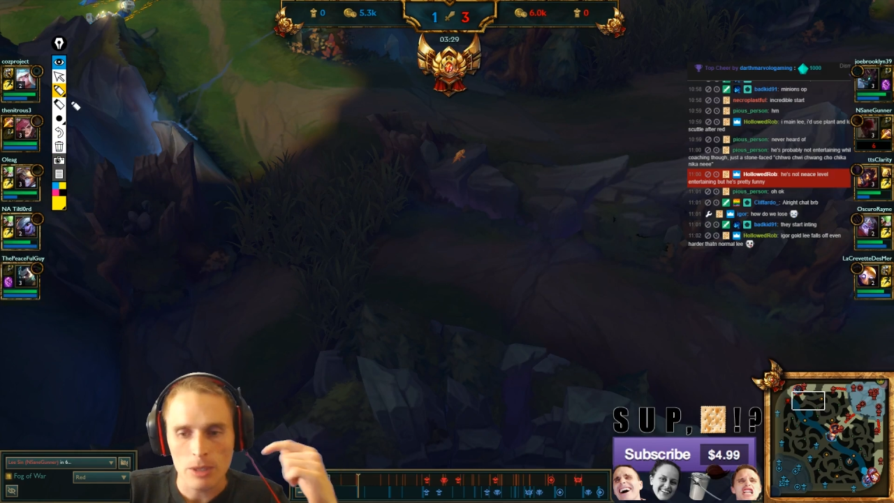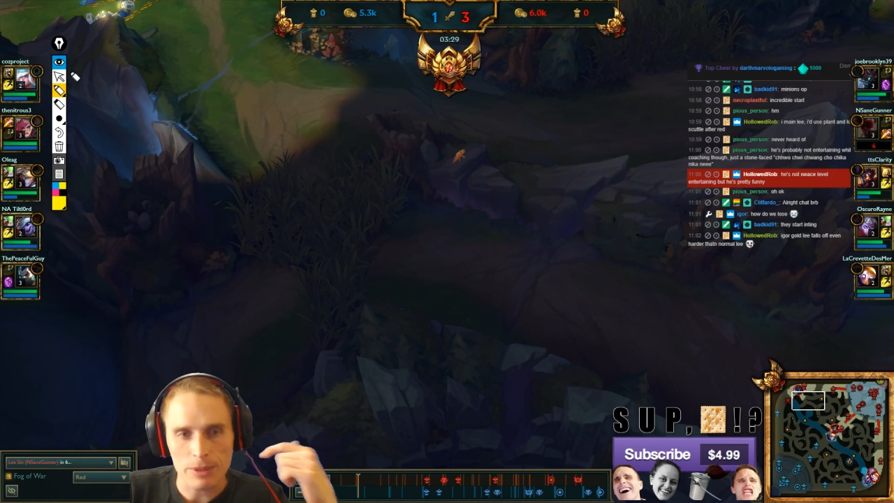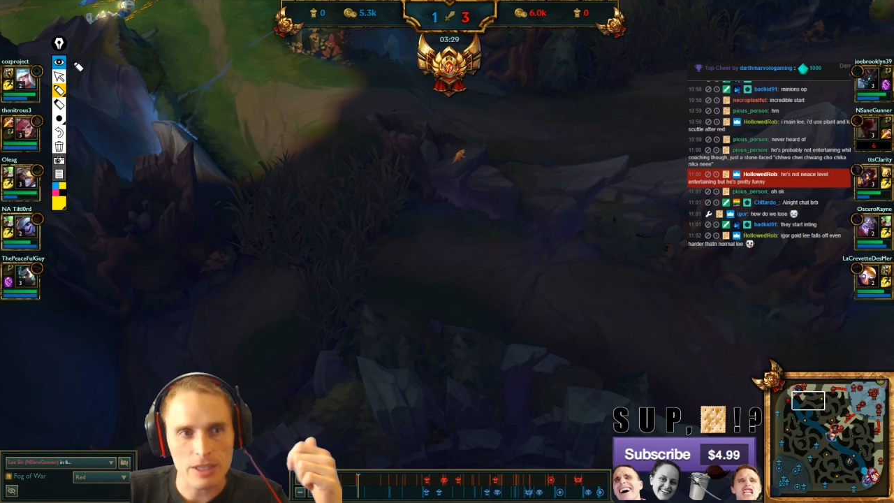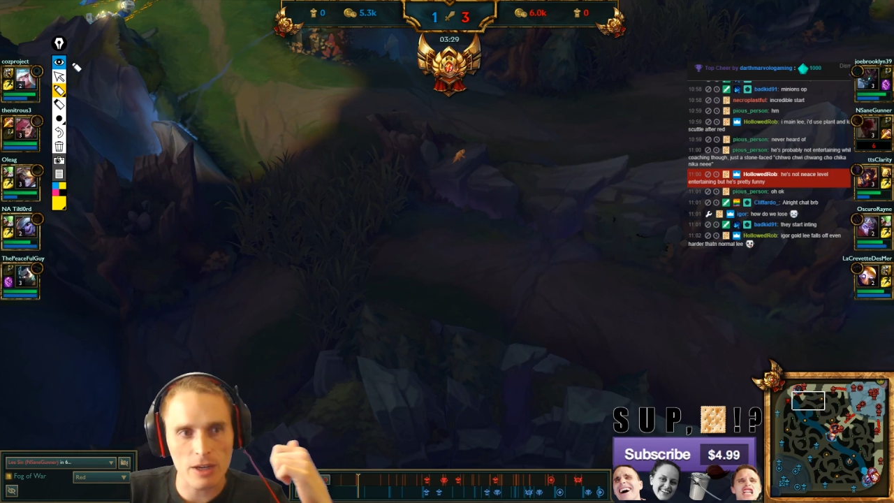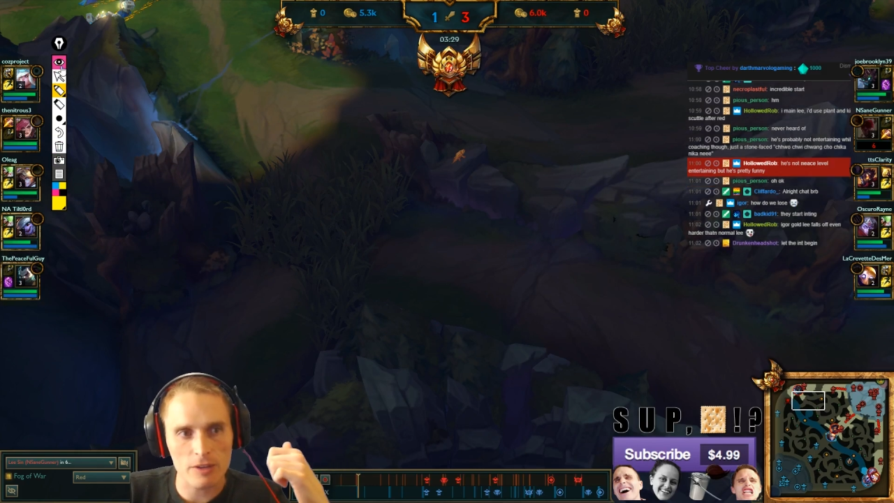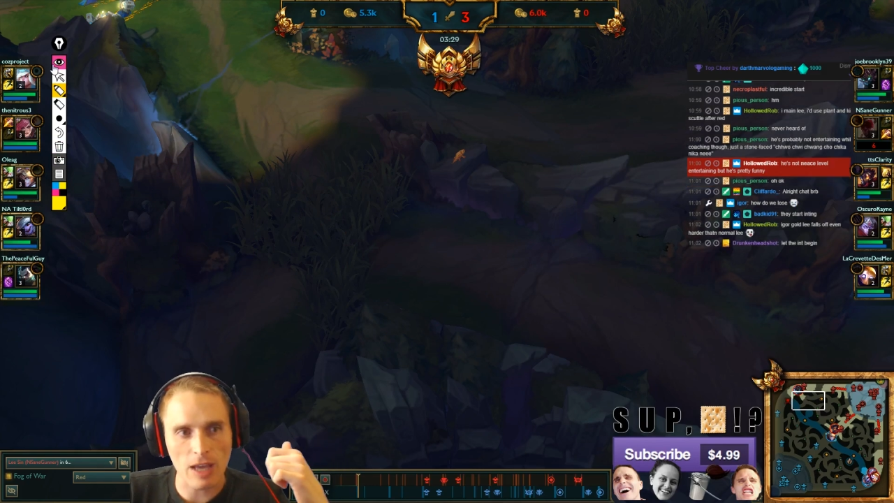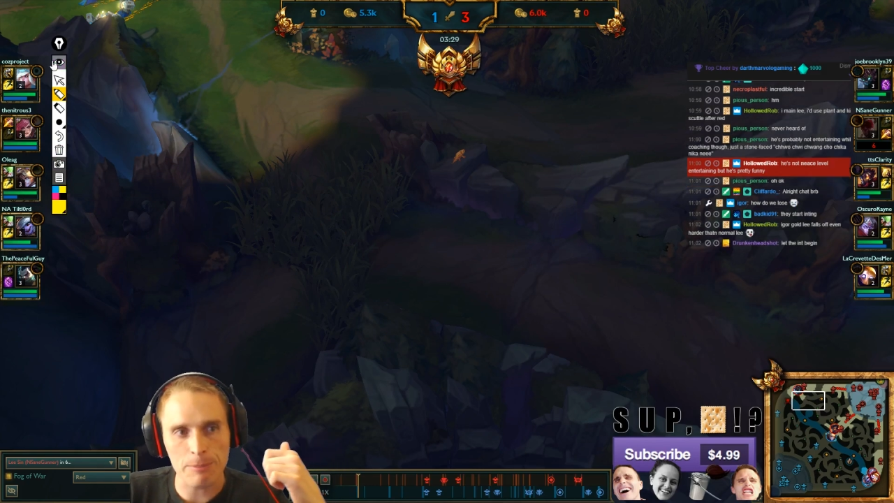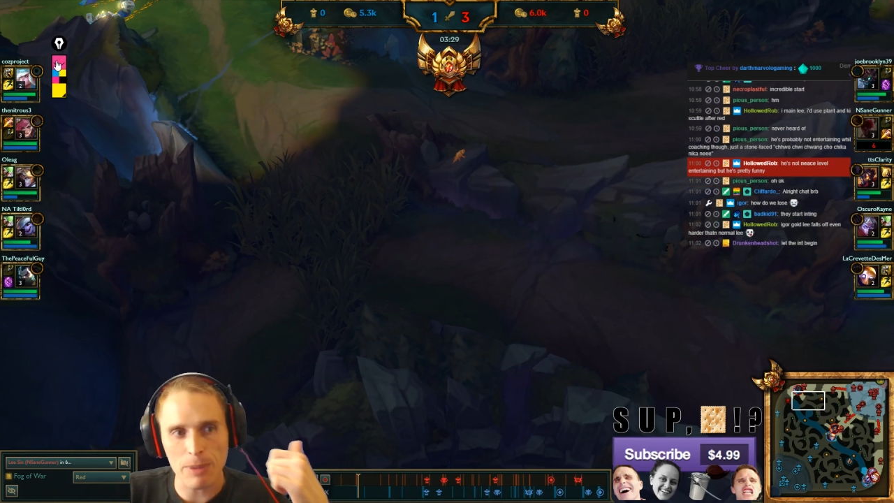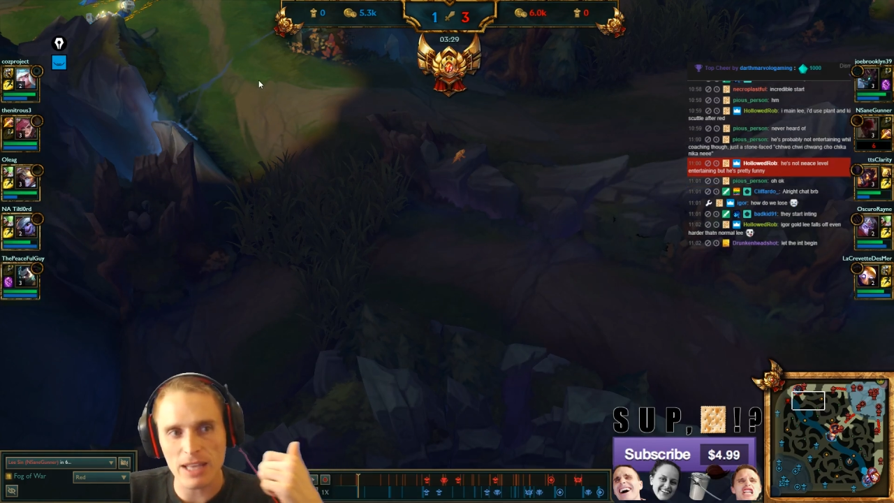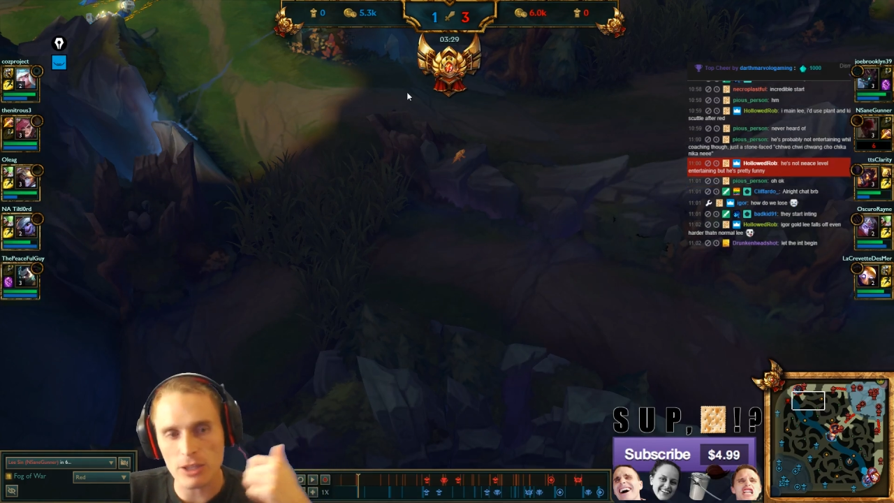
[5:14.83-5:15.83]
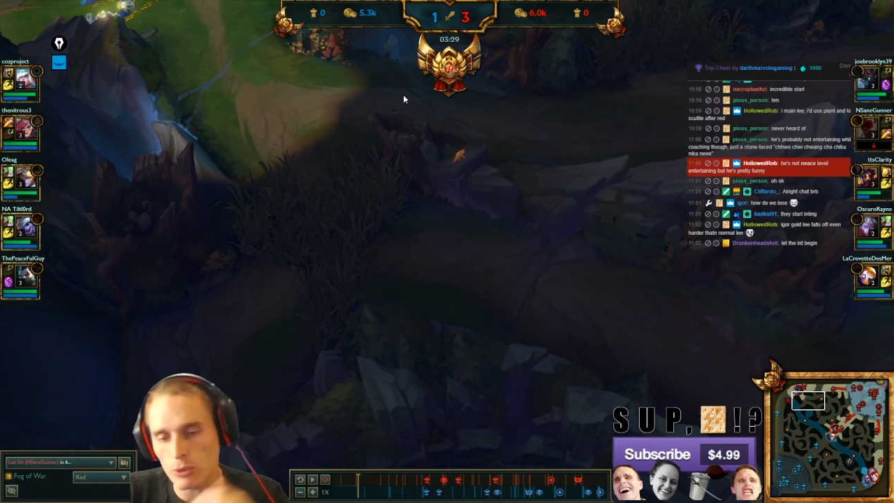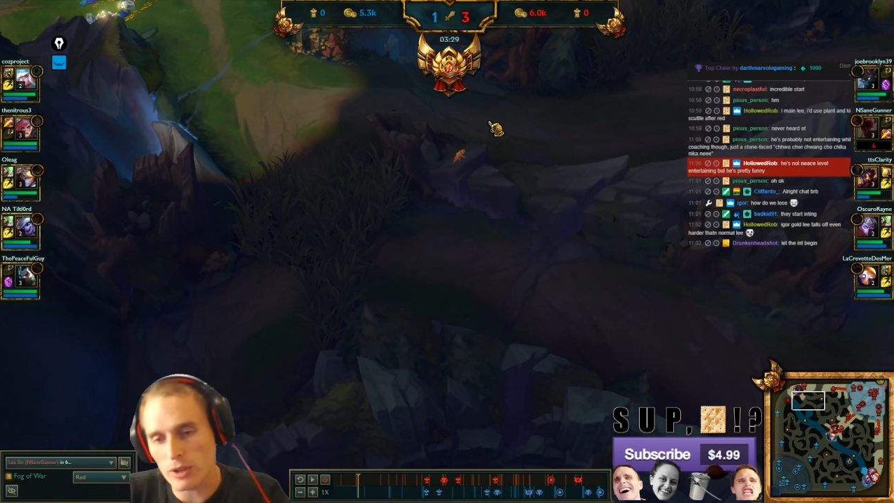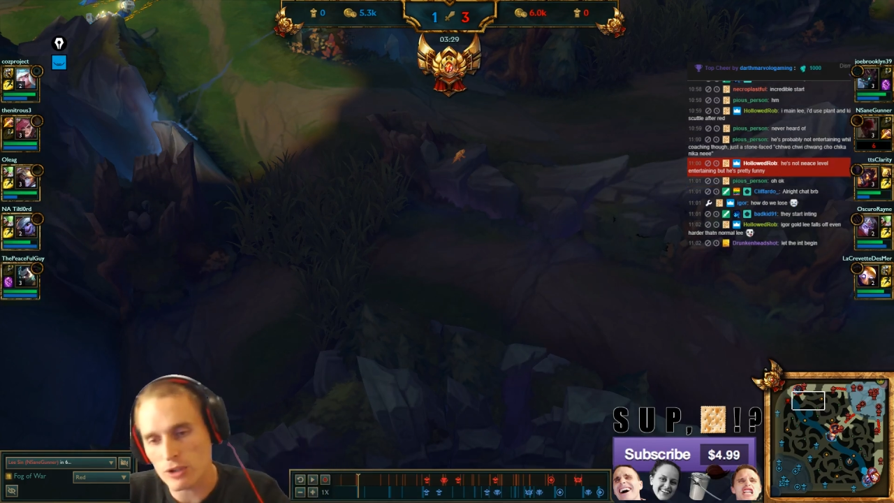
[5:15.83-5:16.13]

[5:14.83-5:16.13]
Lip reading: because I bet you that